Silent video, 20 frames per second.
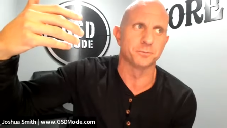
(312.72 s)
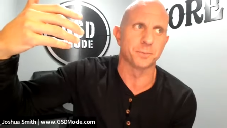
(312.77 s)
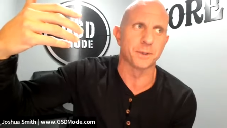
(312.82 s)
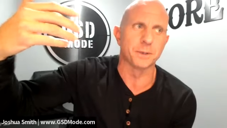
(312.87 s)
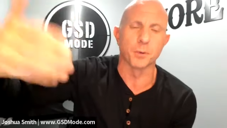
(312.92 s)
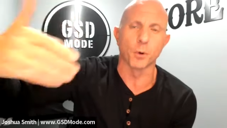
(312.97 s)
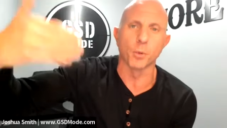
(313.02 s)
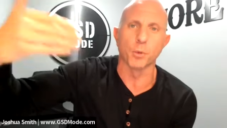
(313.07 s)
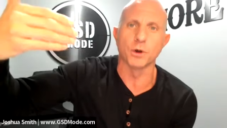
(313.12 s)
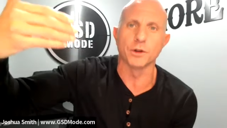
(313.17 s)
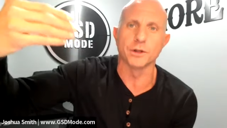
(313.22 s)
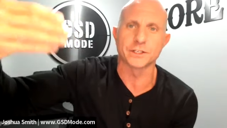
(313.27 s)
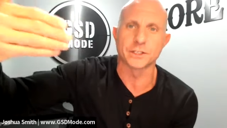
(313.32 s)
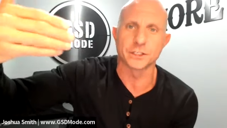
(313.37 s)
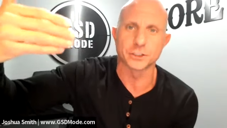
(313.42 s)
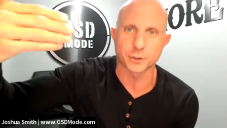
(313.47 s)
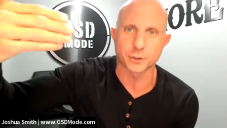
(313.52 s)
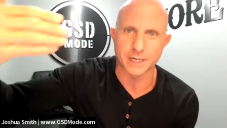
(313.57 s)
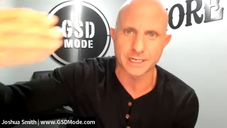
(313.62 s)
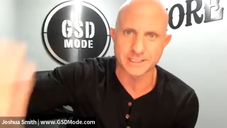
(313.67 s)
people willing
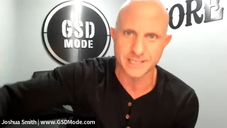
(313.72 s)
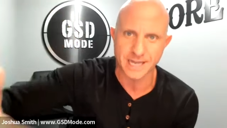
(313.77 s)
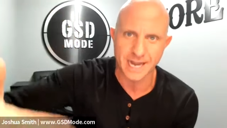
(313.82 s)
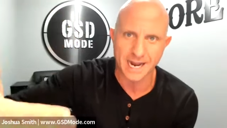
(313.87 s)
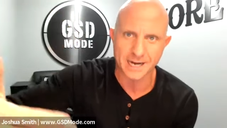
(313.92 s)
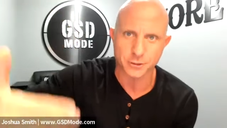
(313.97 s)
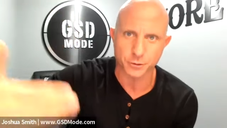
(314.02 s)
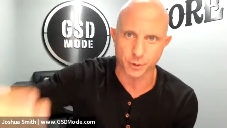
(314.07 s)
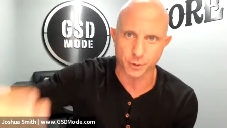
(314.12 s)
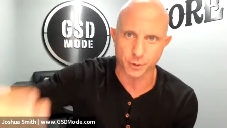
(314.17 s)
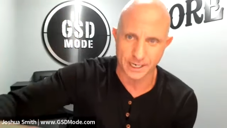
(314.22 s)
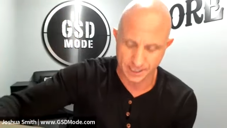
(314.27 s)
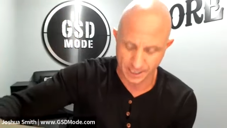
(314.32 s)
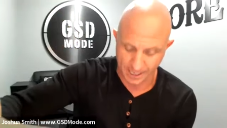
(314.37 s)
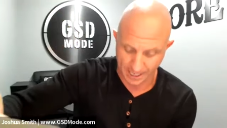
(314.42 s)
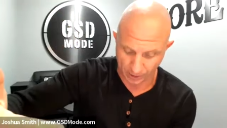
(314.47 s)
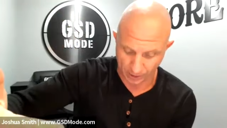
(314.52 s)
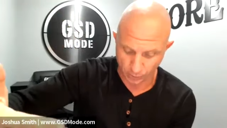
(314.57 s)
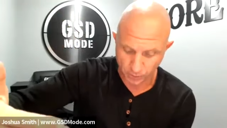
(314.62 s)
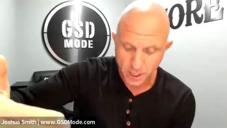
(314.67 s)
to transact right
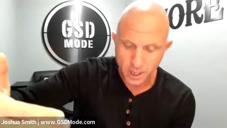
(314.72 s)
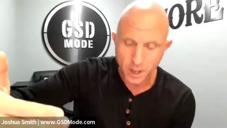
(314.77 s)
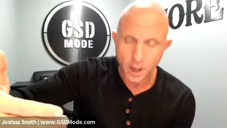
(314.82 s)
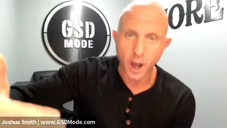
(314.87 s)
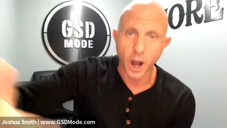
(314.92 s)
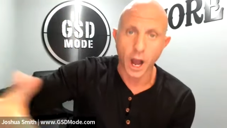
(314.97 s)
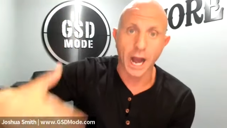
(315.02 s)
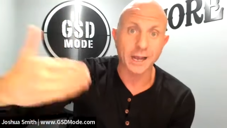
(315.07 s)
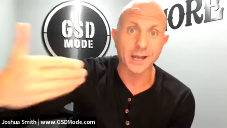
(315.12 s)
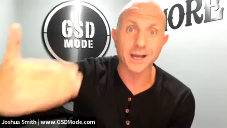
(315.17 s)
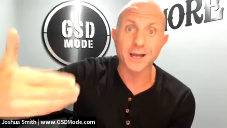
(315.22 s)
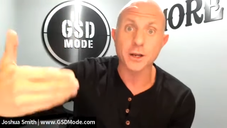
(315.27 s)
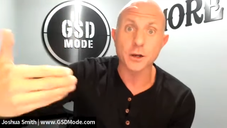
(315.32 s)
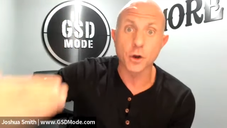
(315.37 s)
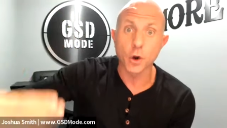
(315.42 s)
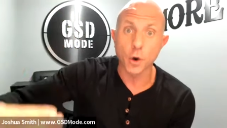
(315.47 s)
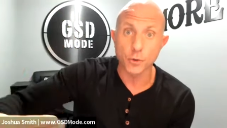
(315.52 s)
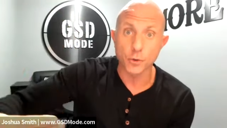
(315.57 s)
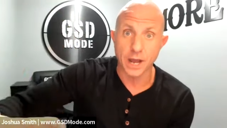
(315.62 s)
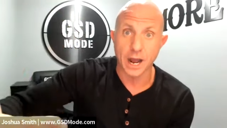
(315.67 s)
now, I got to
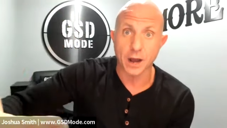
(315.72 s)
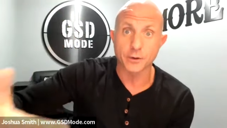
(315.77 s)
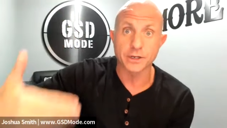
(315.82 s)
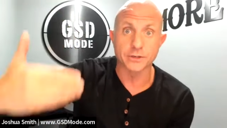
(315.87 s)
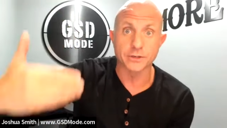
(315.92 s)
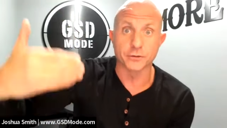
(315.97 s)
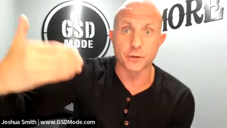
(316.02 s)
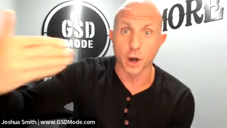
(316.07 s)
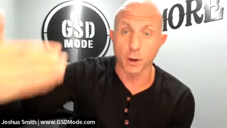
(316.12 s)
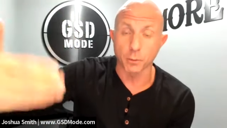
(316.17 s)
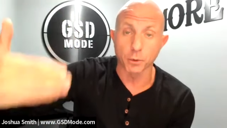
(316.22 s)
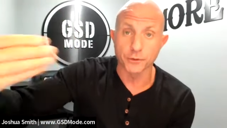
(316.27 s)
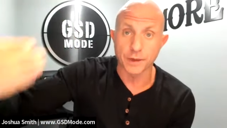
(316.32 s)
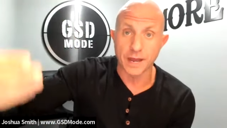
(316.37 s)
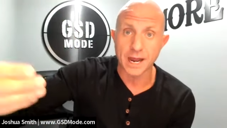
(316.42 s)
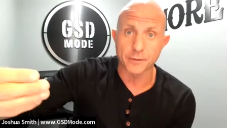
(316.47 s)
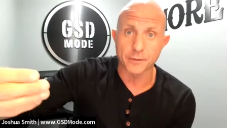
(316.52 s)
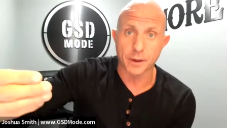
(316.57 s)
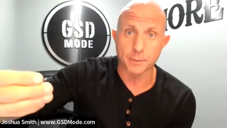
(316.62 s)
go down and double down.